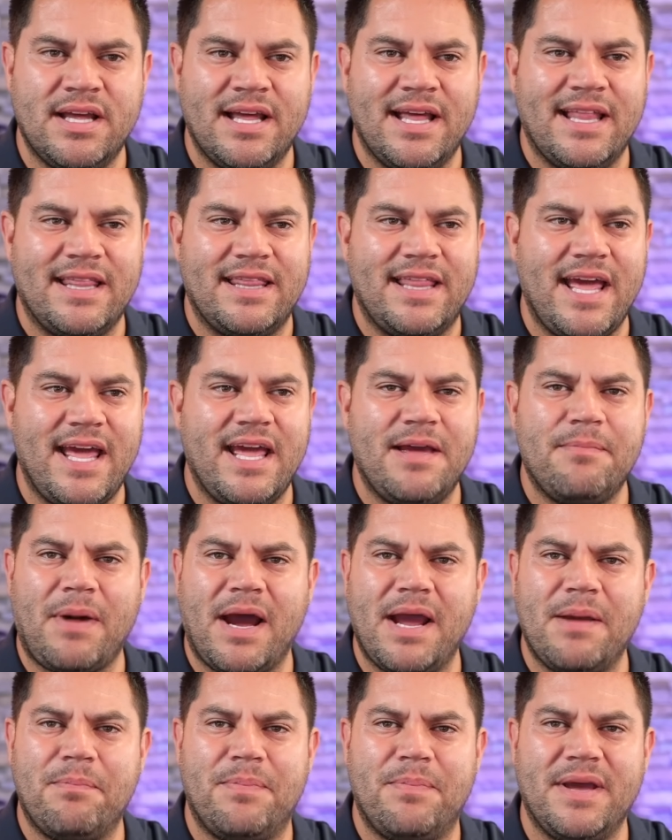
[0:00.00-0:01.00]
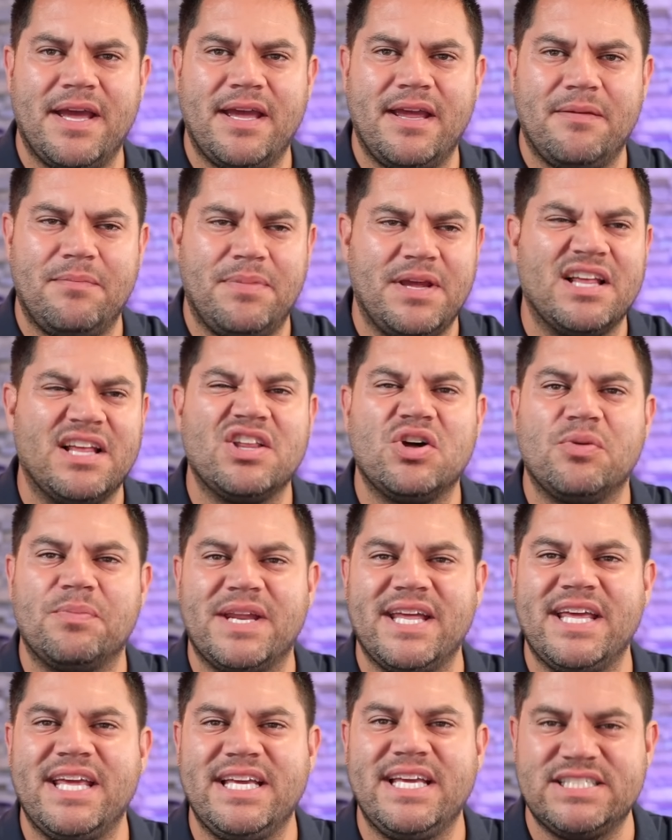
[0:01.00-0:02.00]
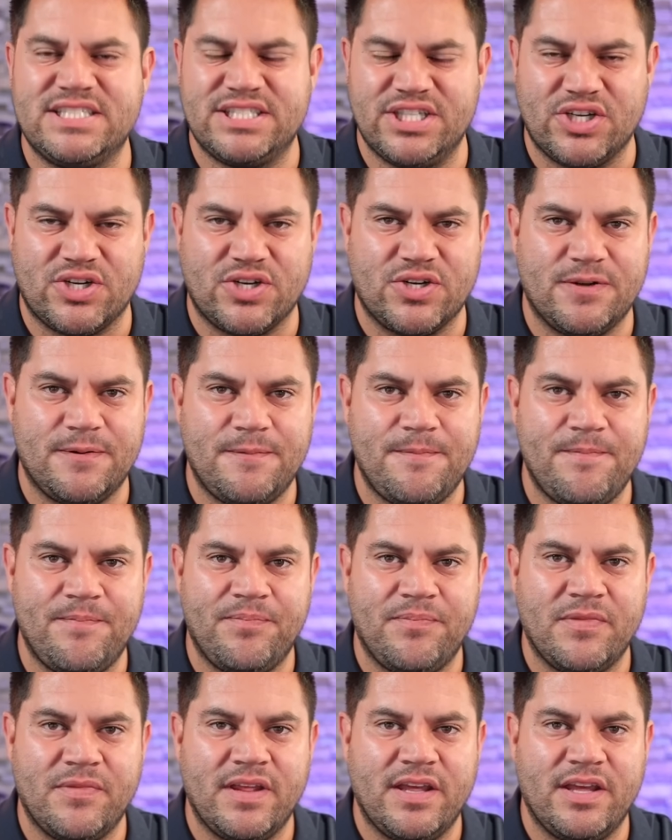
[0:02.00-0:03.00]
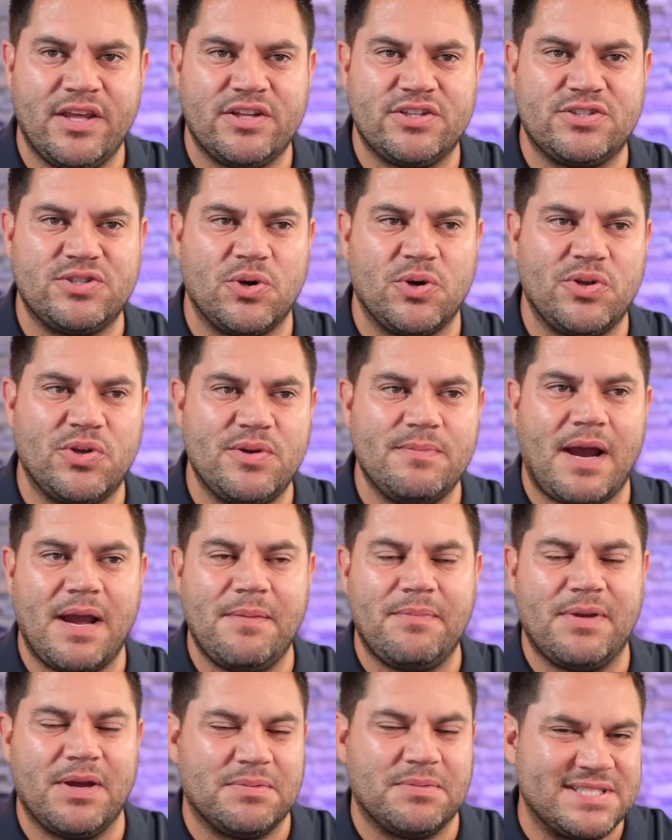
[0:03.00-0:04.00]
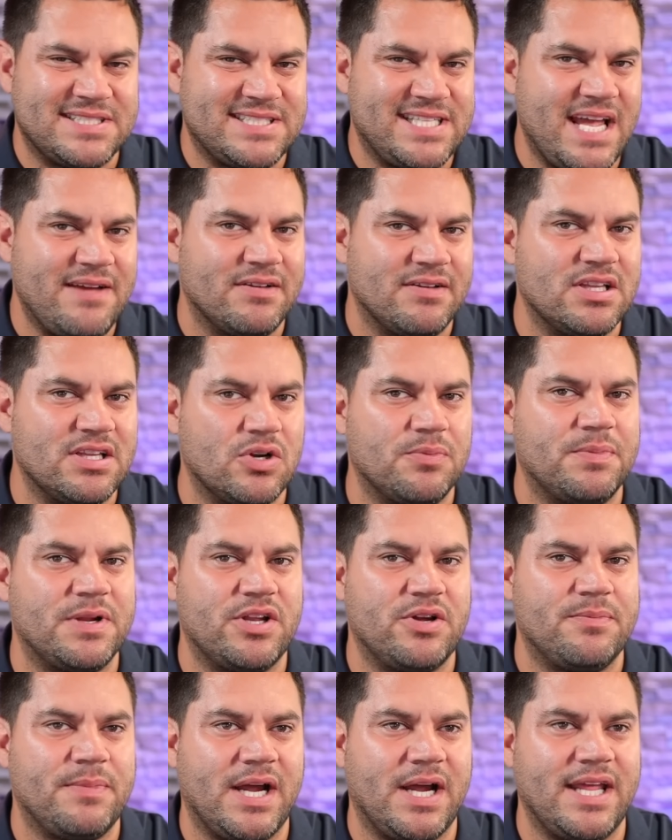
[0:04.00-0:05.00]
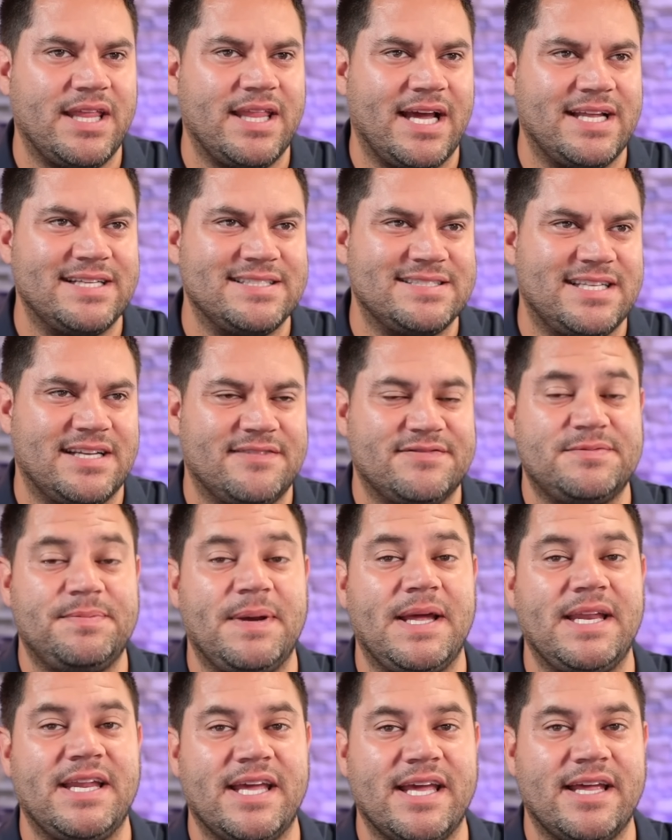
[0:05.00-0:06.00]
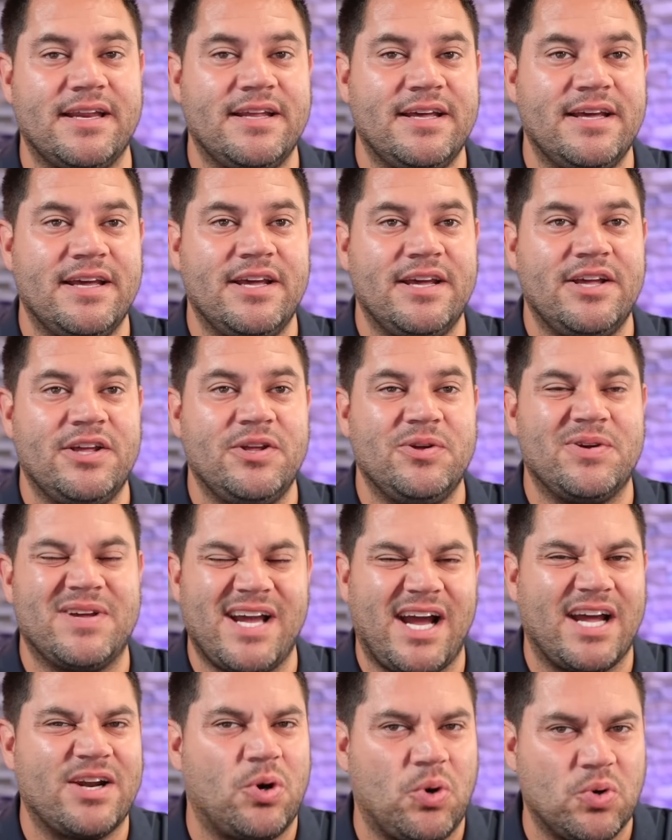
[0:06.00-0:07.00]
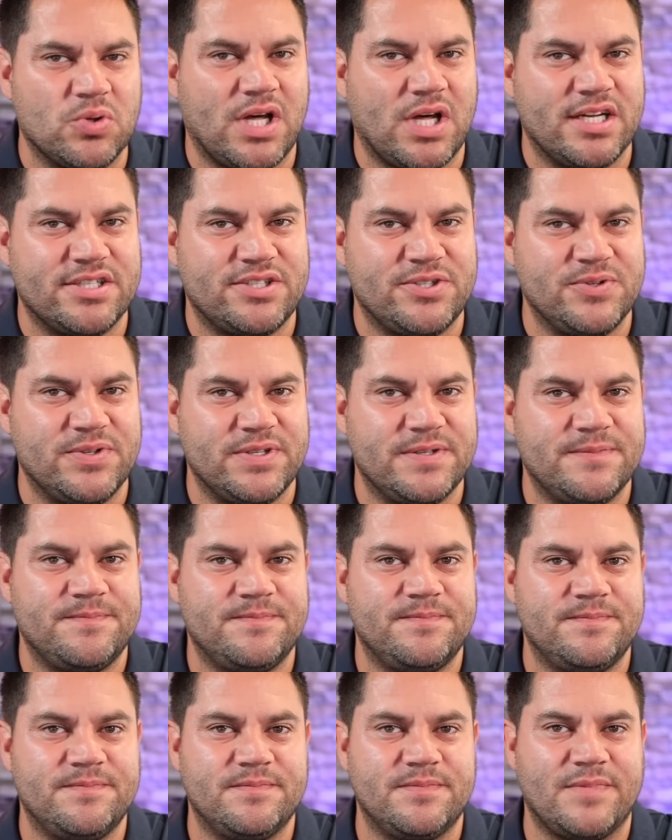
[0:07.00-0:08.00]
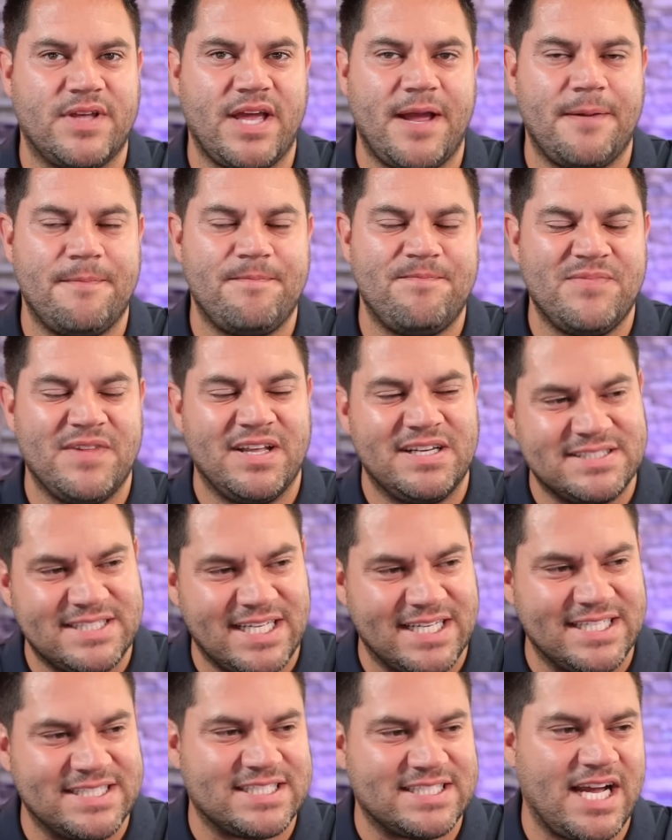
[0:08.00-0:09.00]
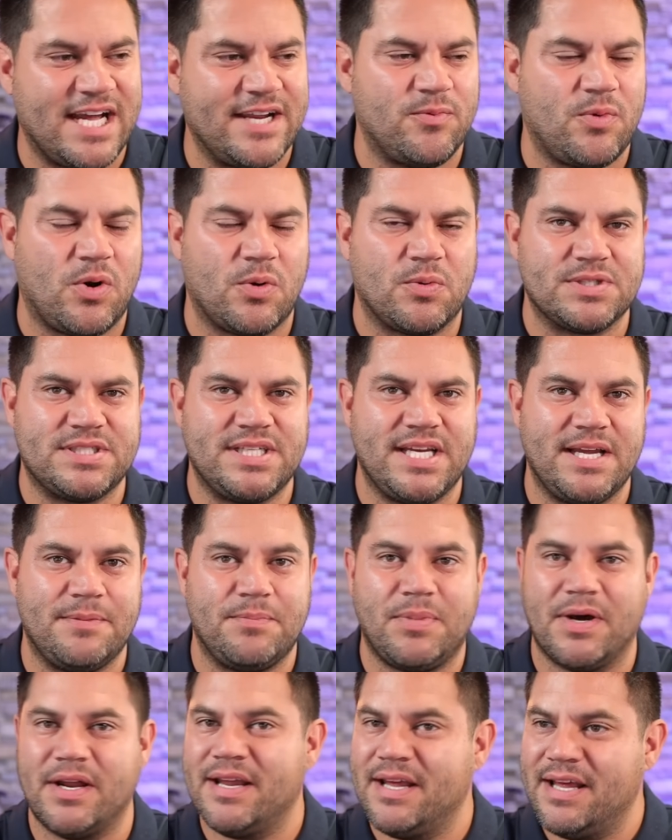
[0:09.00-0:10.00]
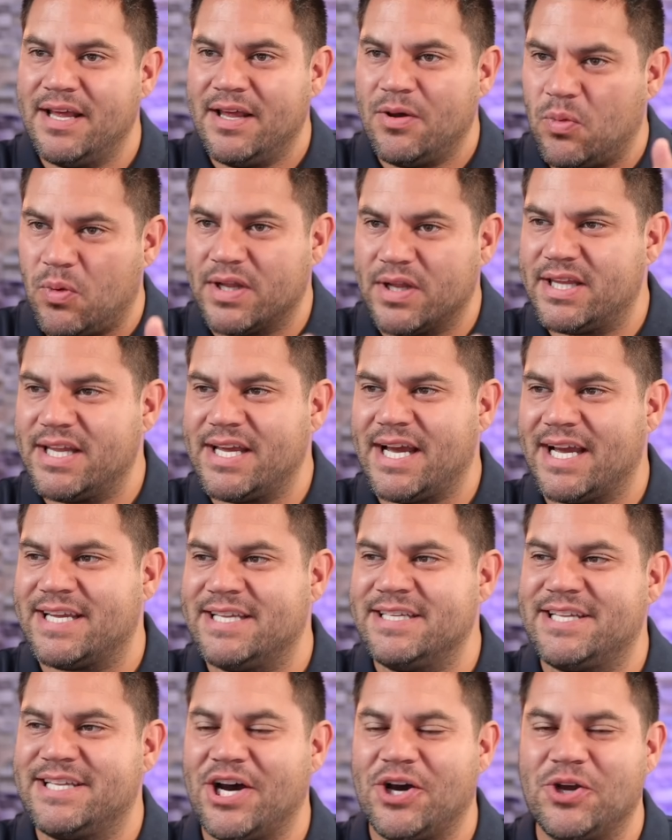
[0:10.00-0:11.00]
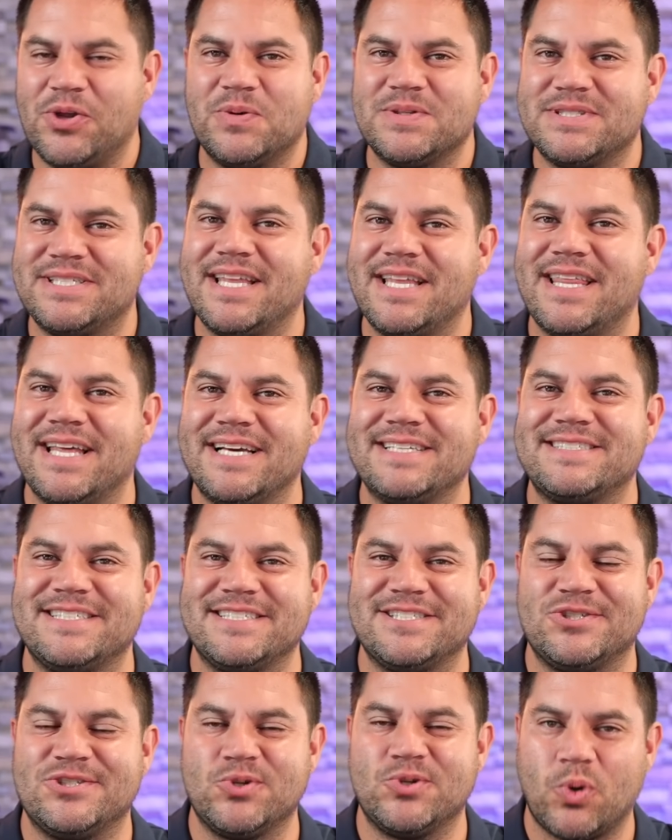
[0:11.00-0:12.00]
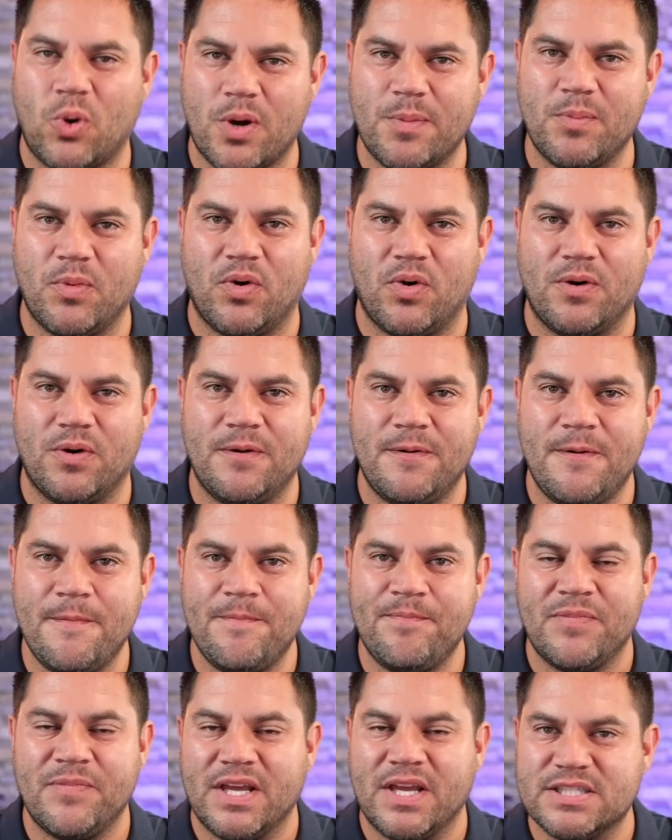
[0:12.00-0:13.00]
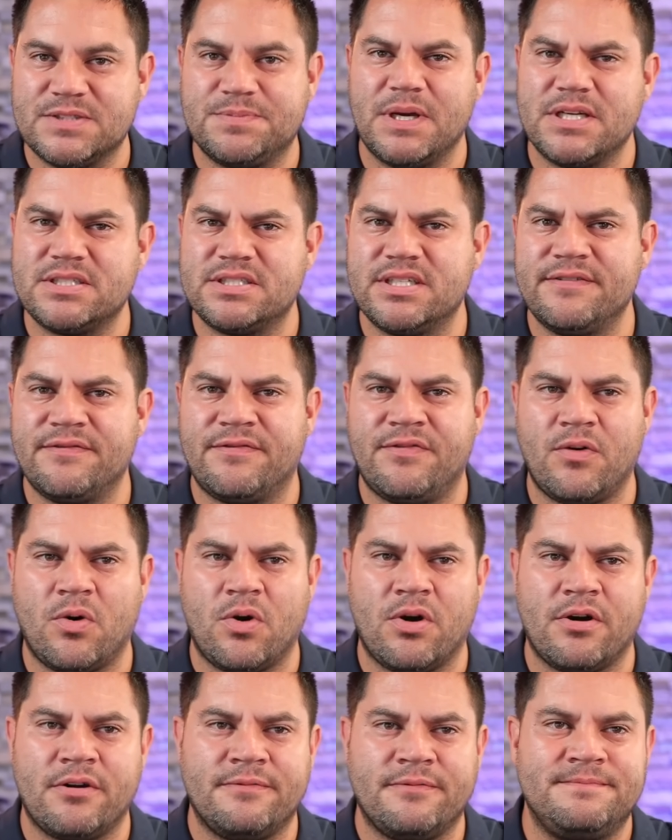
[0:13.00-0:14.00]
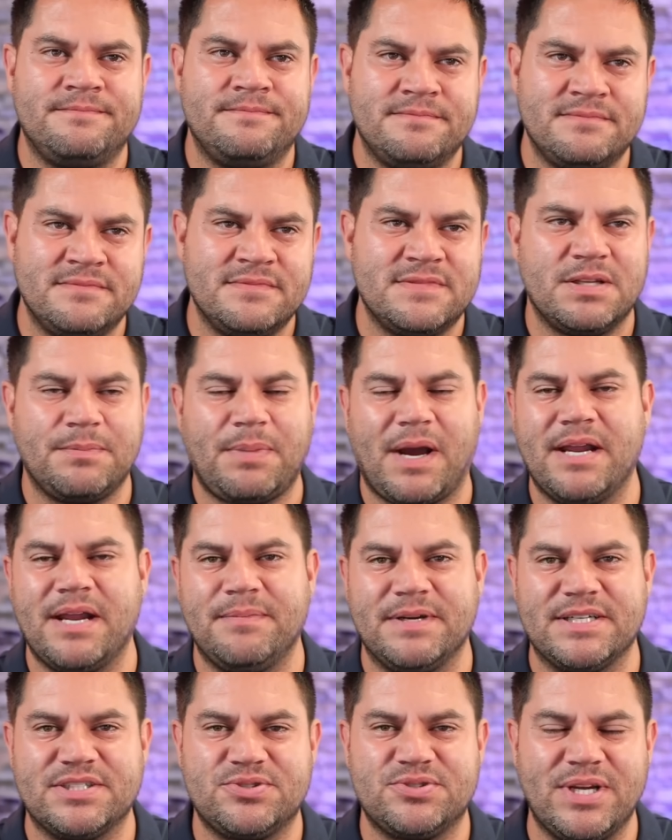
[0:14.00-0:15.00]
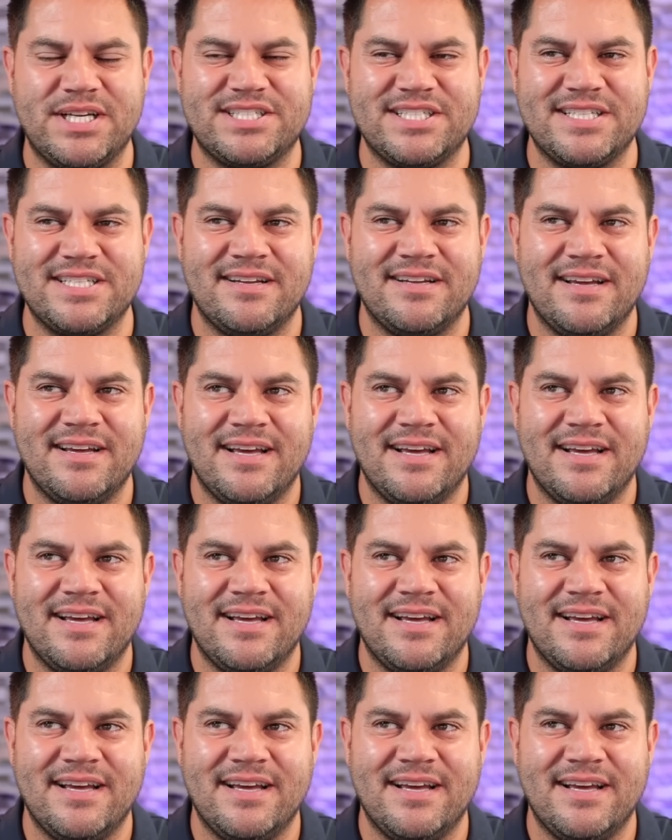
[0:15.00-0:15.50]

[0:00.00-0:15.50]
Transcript: they might be, be a little bit easier. So you might be able to save a little bit of your money that instead of spending it, you can kind of hold on to it. Okay? That is kind of what we're seeing. But one thing I can tell you is this is normal, especially for the Biden administration,